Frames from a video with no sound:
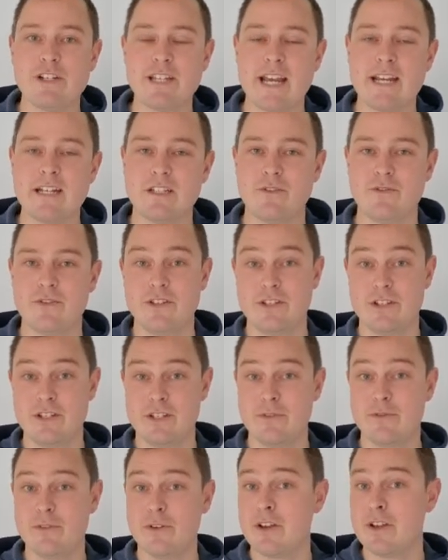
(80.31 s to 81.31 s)
date of the
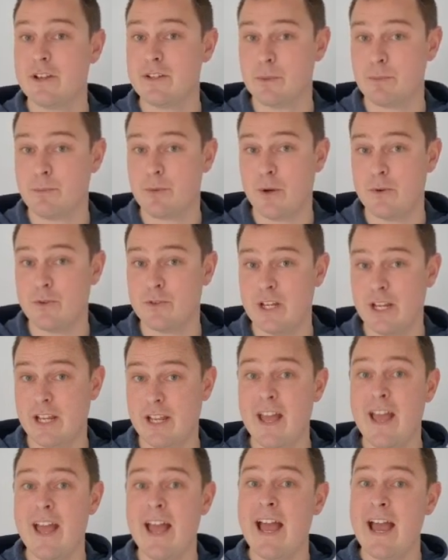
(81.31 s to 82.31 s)
certificate is approaching